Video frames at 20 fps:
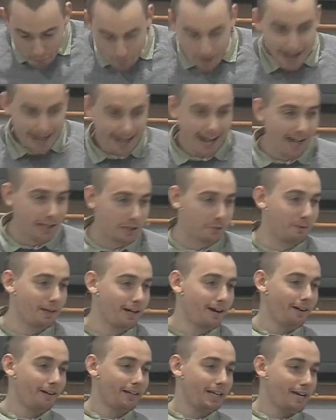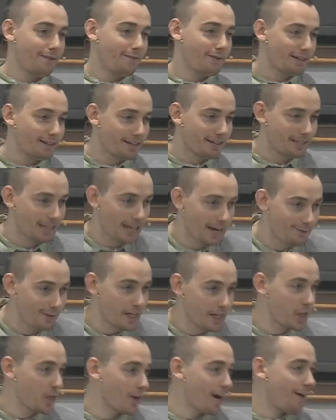we, as we are leaving this
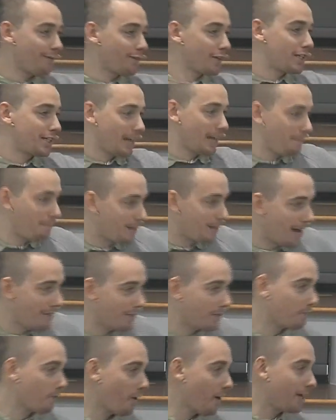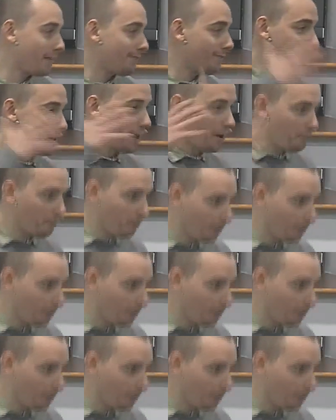evening, you don't have to skip down the road if you don't